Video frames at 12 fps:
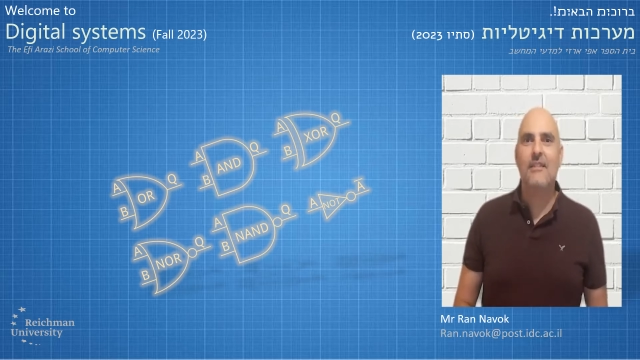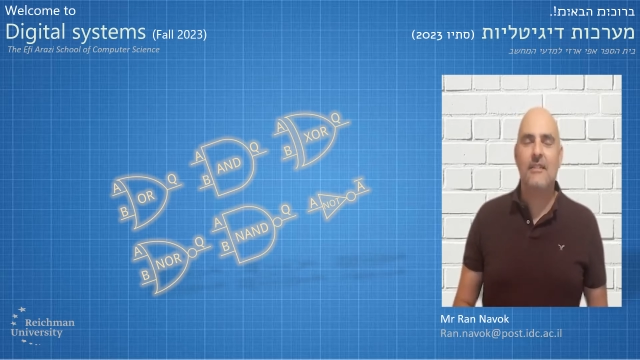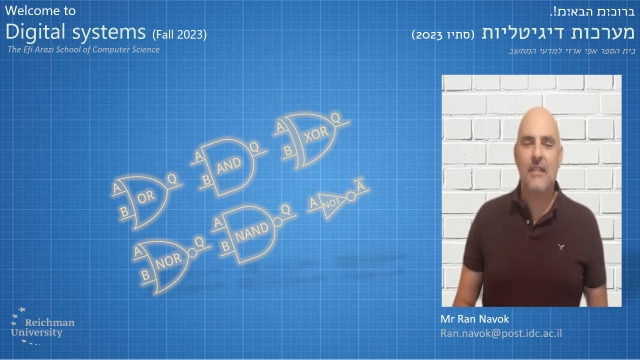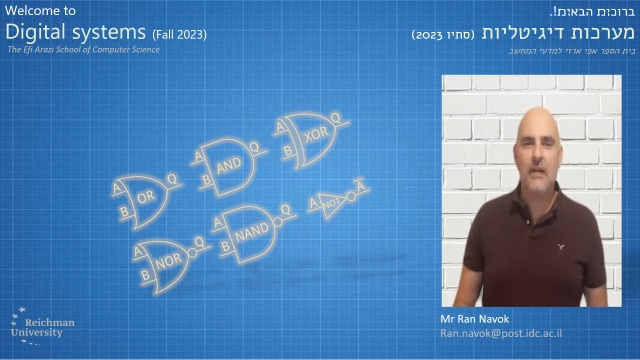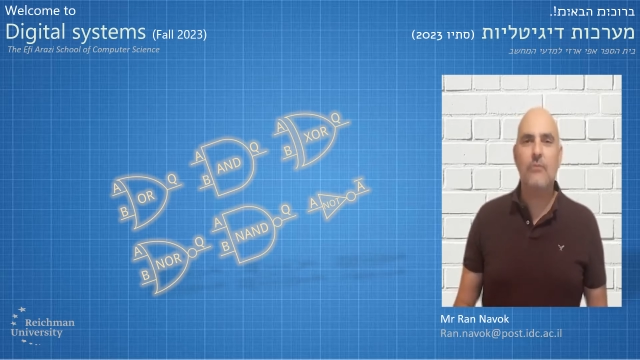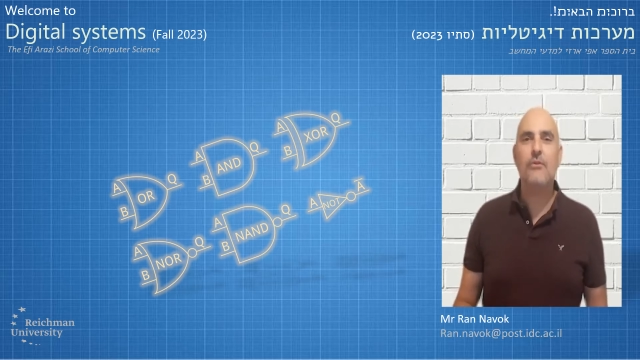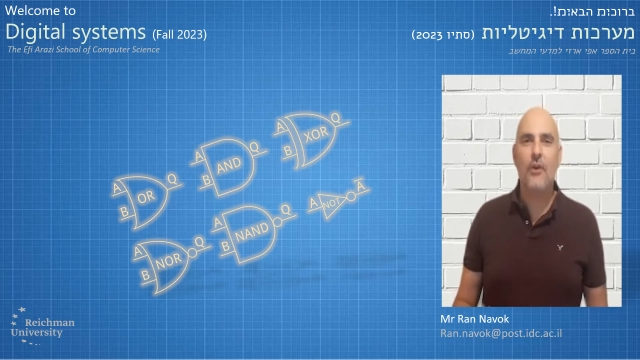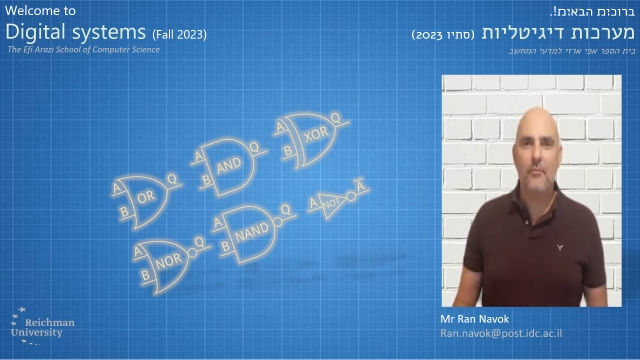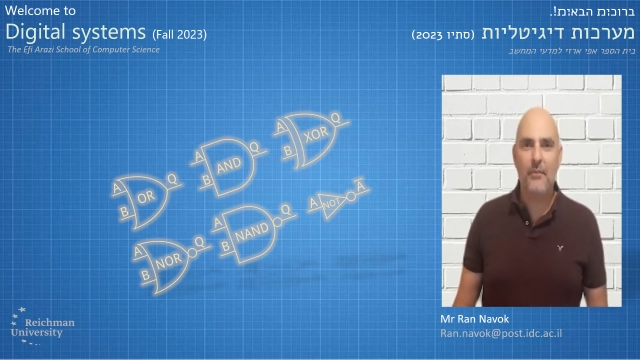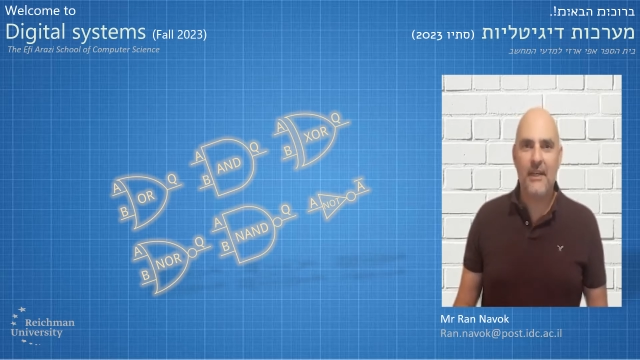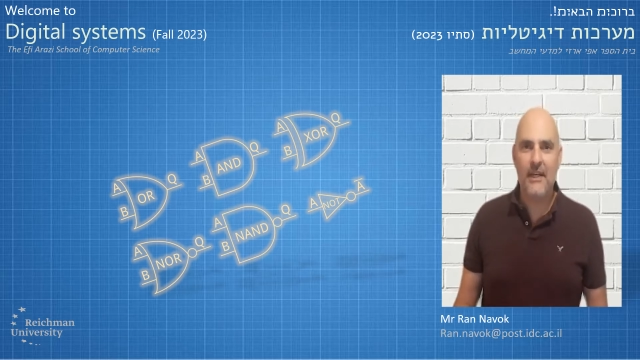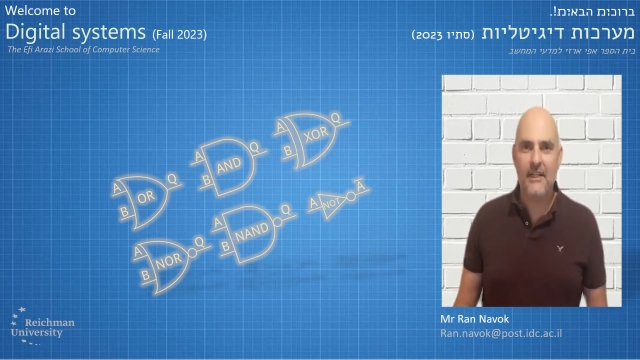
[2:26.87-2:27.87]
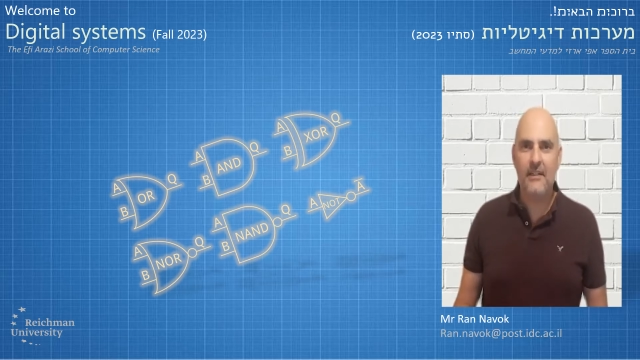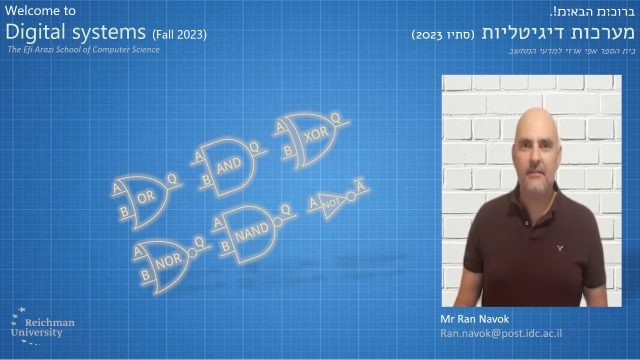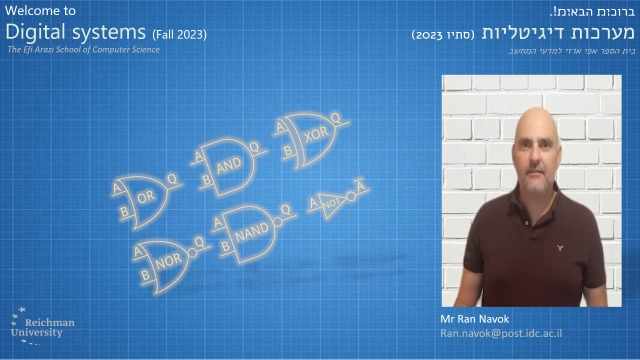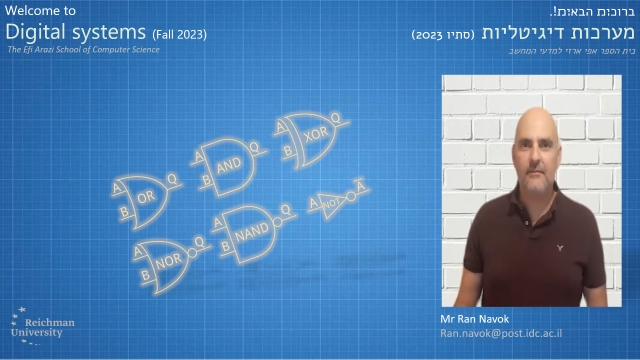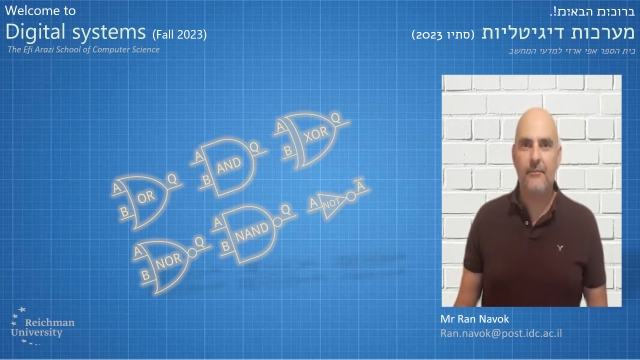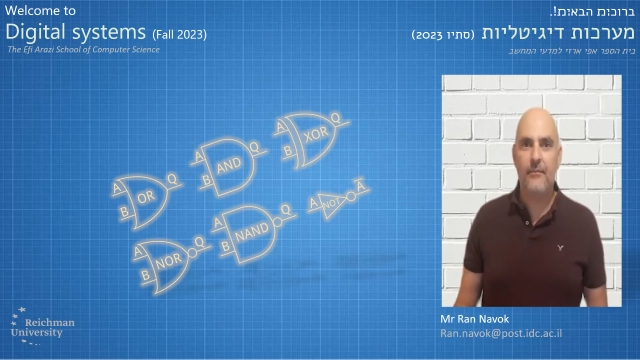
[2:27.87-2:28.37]
Sounds
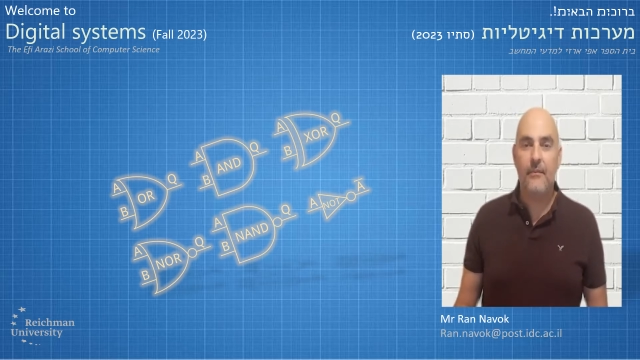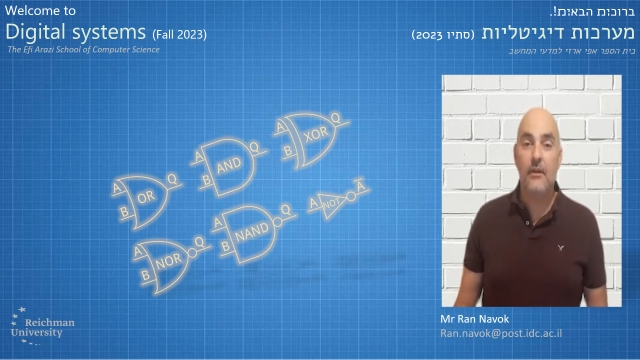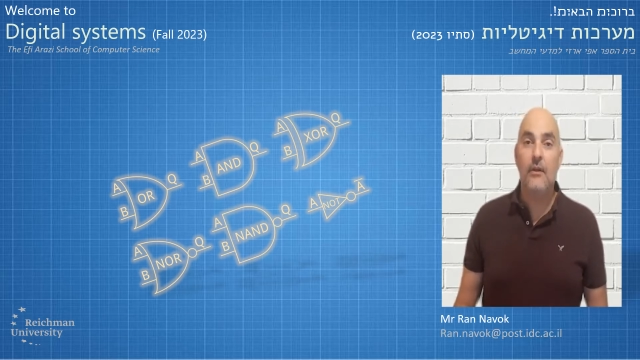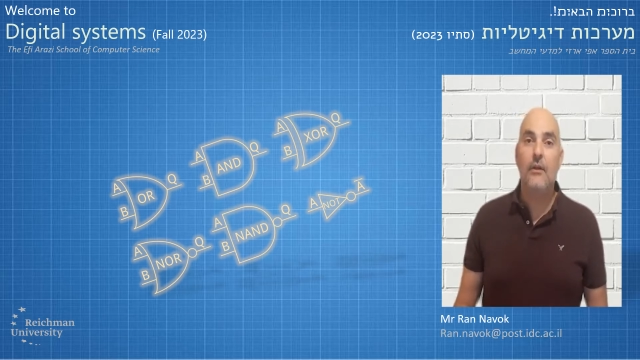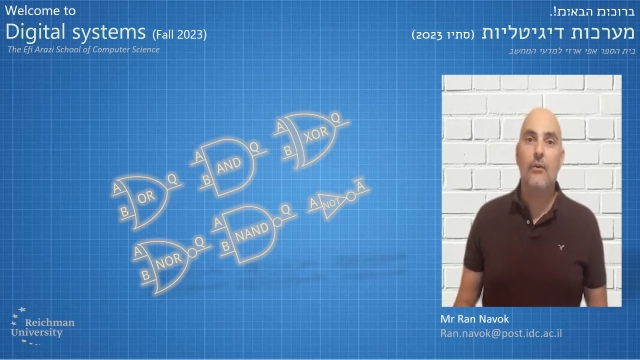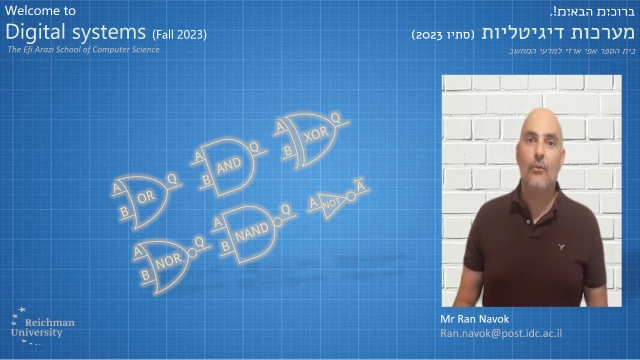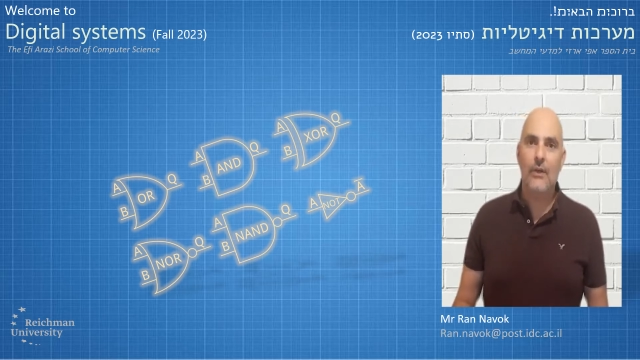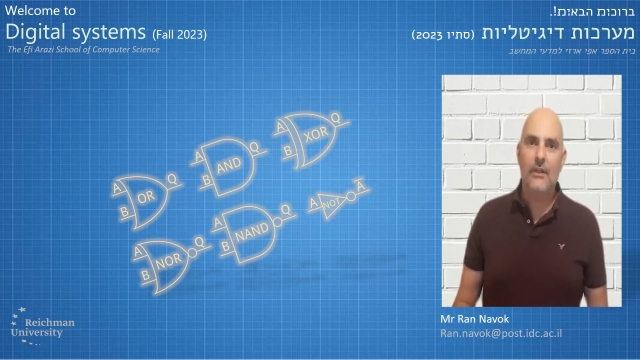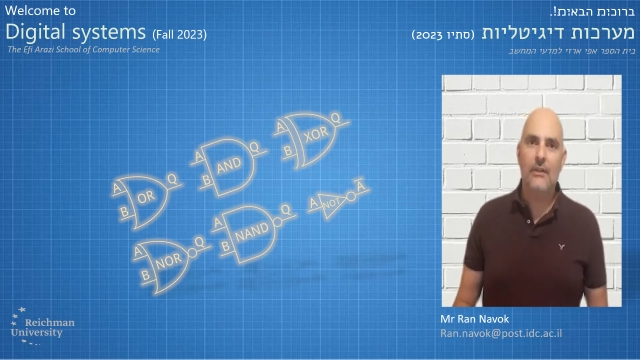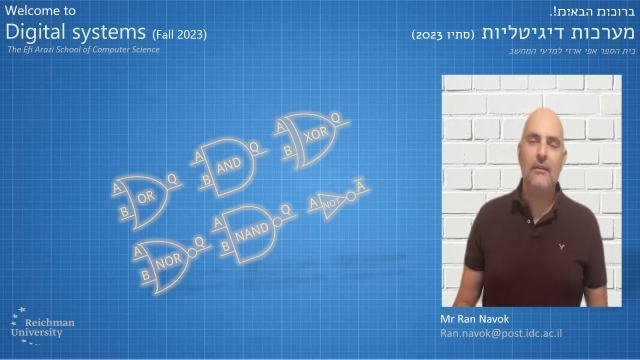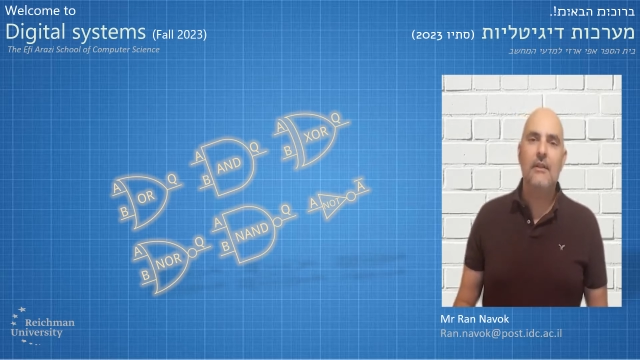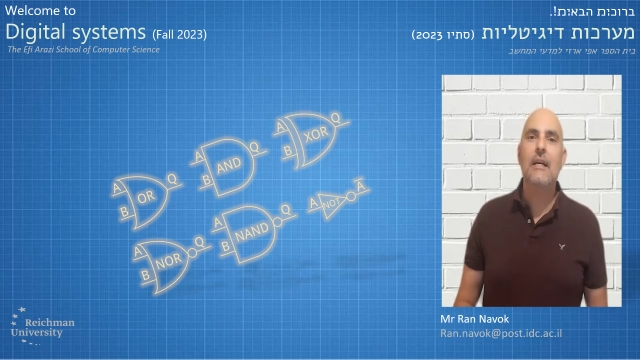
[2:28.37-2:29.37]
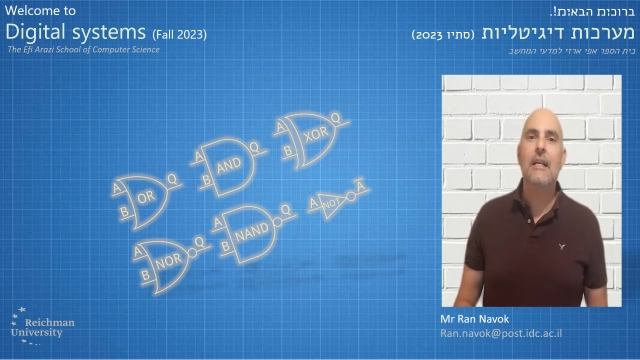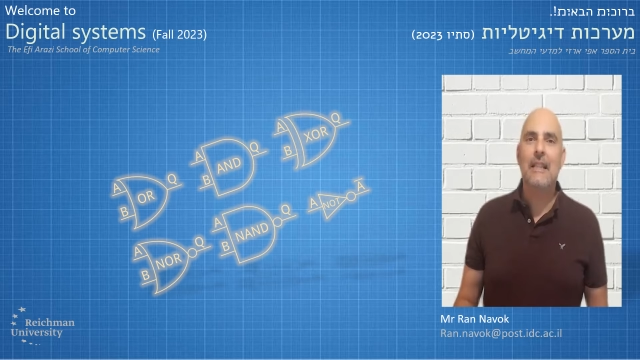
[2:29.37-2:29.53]
complicated? Well,